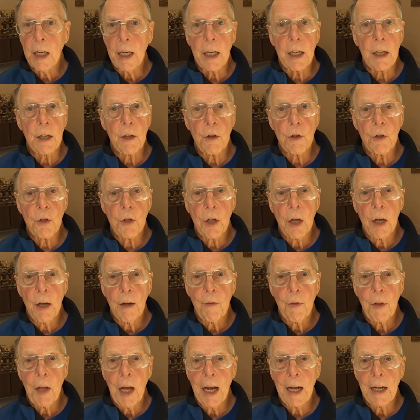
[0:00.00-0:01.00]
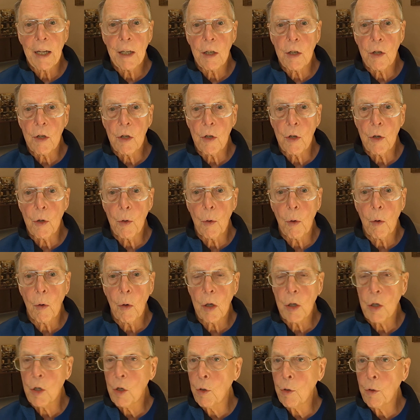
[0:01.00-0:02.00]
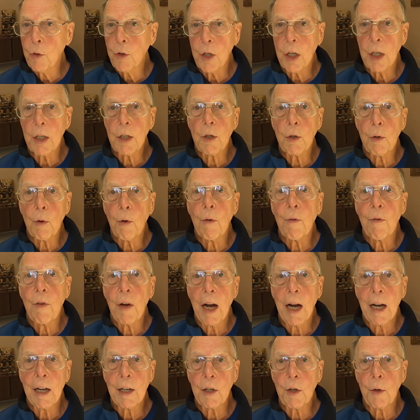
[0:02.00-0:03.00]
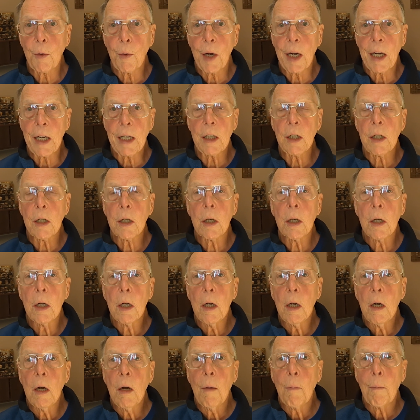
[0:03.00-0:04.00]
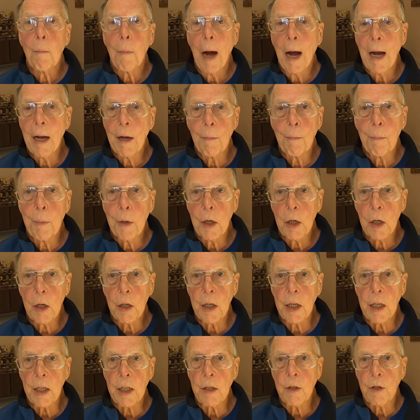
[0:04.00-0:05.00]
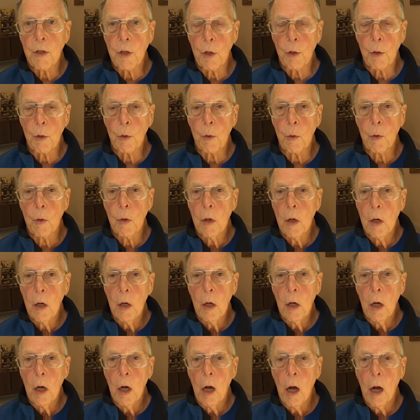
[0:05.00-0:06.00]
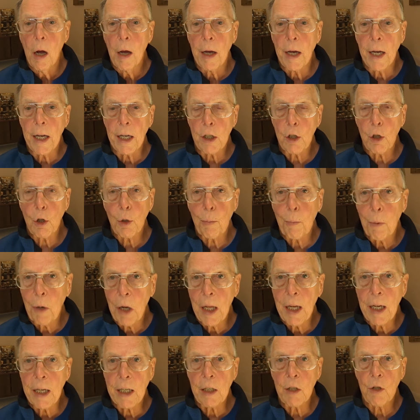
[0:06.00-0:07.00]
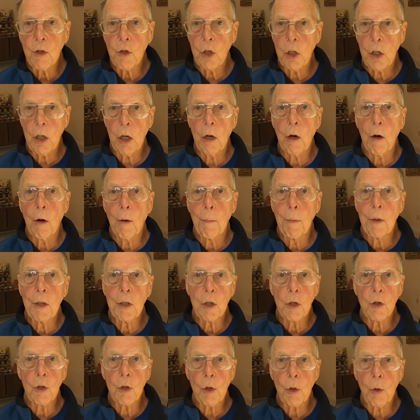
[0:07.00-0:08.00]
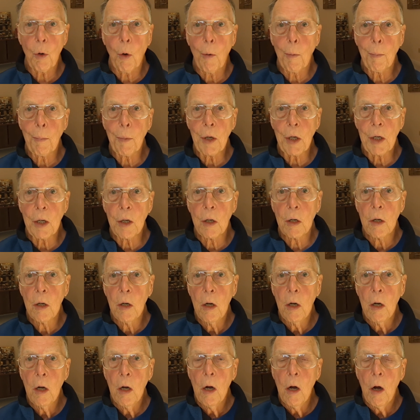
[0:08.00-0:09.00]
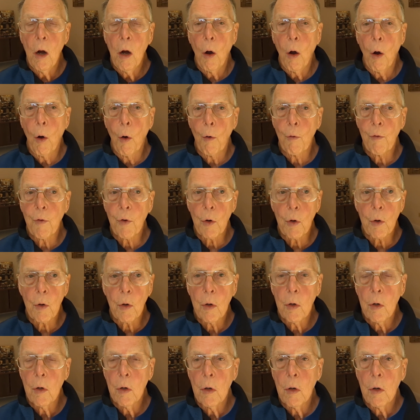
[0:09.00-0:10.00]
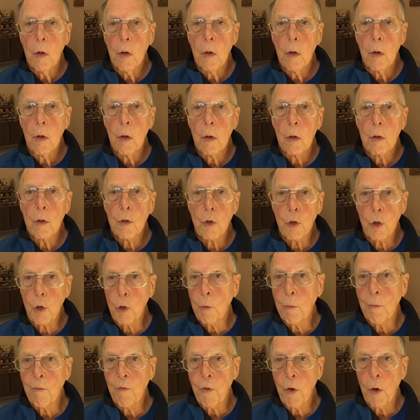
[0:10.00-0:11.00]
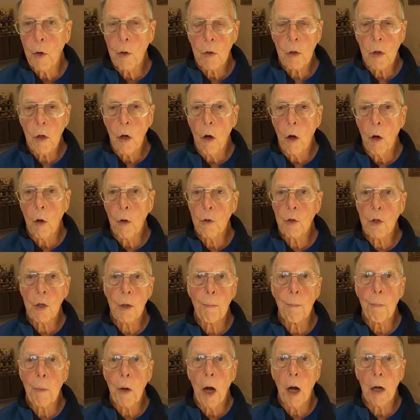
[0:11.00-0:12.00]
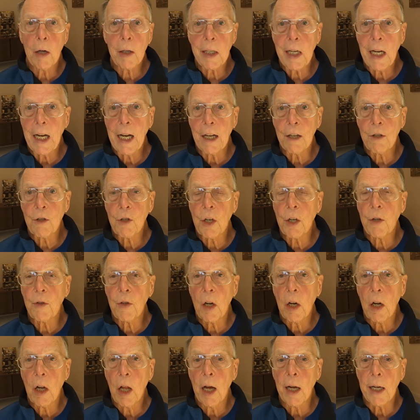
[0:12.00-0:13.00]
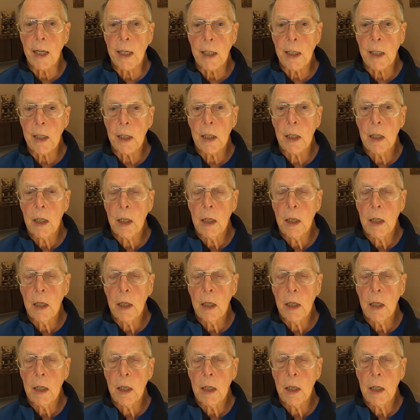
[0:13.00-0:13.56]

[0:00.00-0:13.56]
is that you will use it to evaluate my ability to explain Scarab and the Scorpion over Zoom phone calls and podcasts and the like.